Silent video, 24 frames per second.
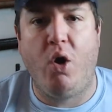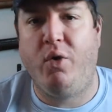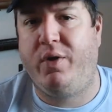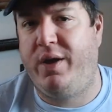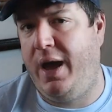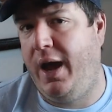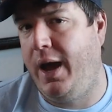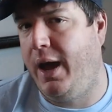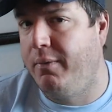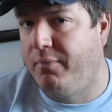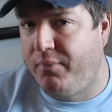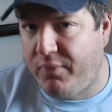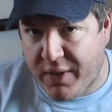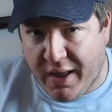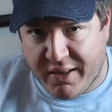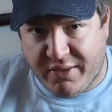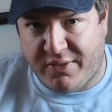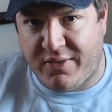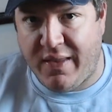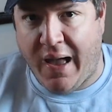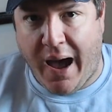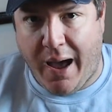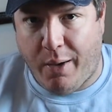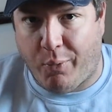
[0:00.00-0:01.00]
okay,
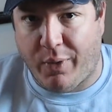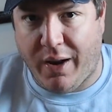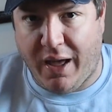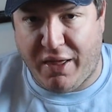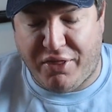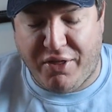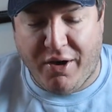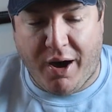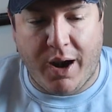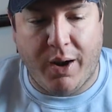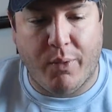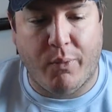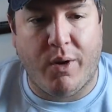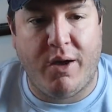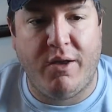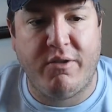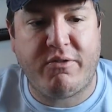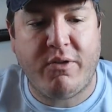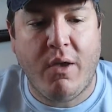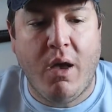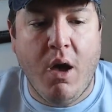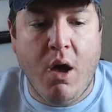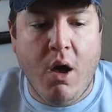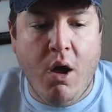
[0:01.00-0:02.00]
it's not what I thought it
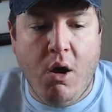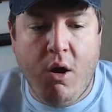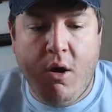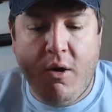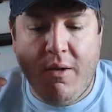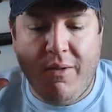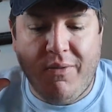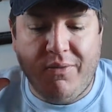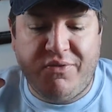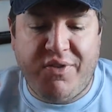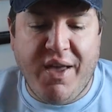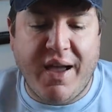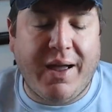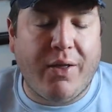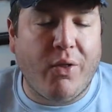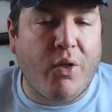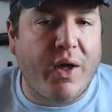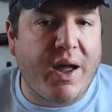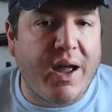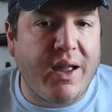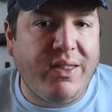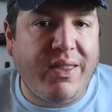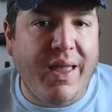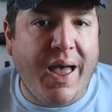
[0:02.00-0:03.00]
was, take a
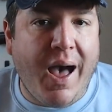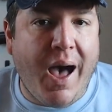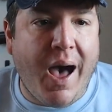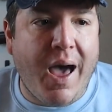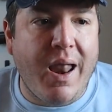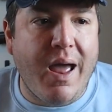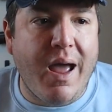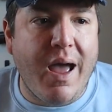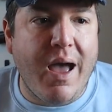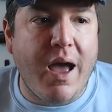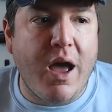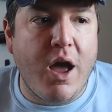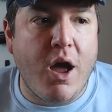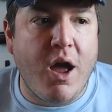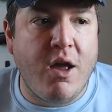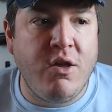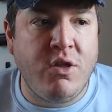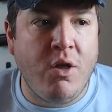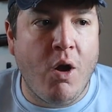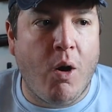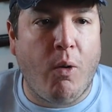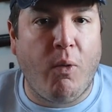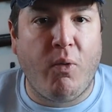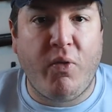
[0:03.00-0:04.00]
look at that
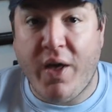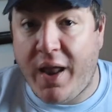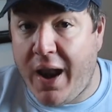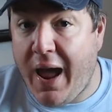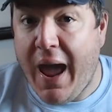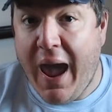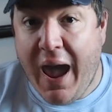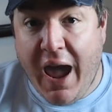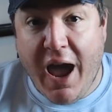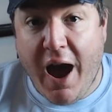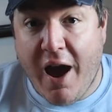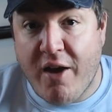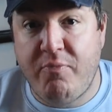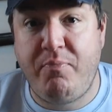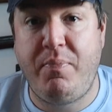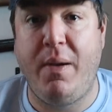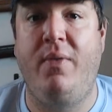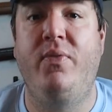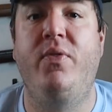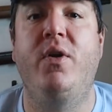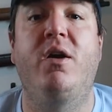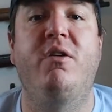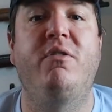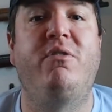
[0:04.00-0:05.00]
and know that, hey, I've
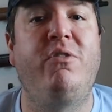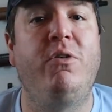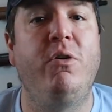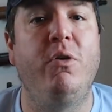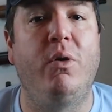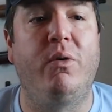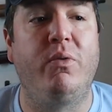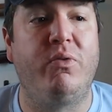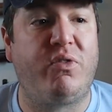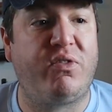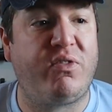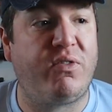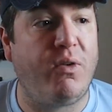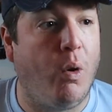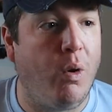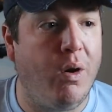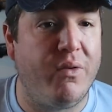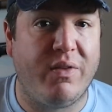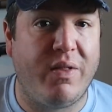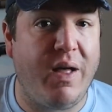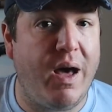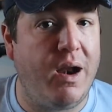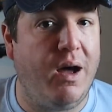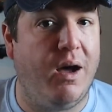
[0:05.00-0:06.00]
been there too, and so
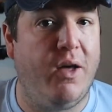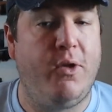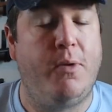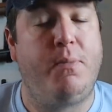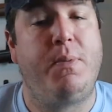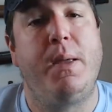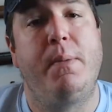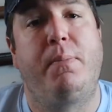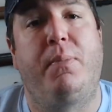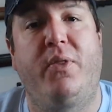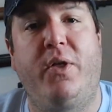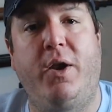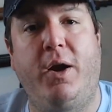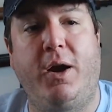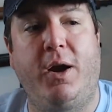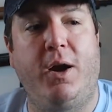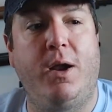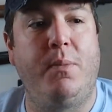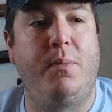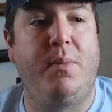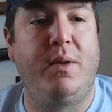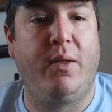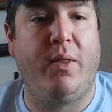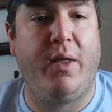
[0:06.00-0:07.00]
have a lot of other people that are
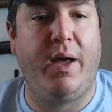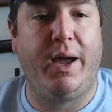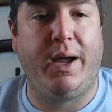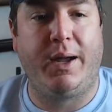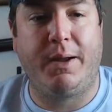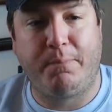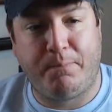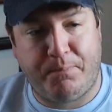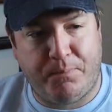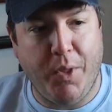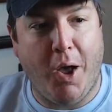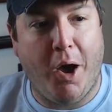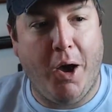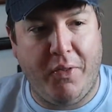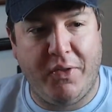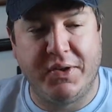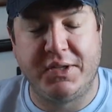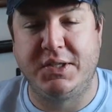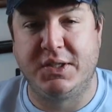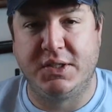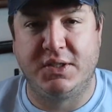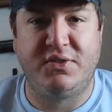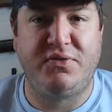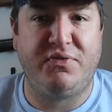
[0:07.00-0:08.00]
going to be like, oh,
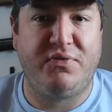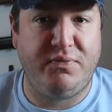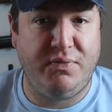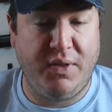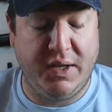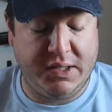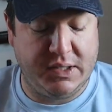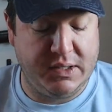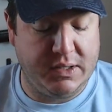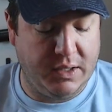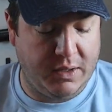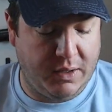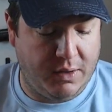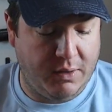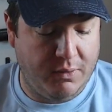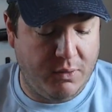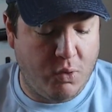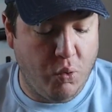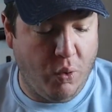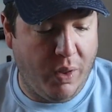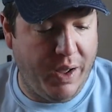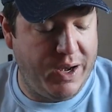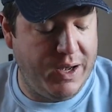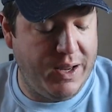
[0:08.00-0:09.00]
this is, this is a
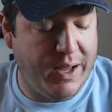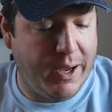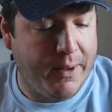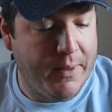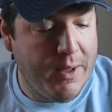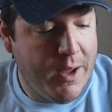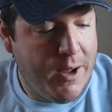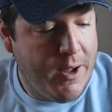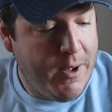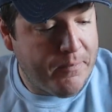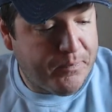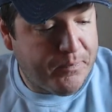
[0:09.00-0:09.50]
cool idea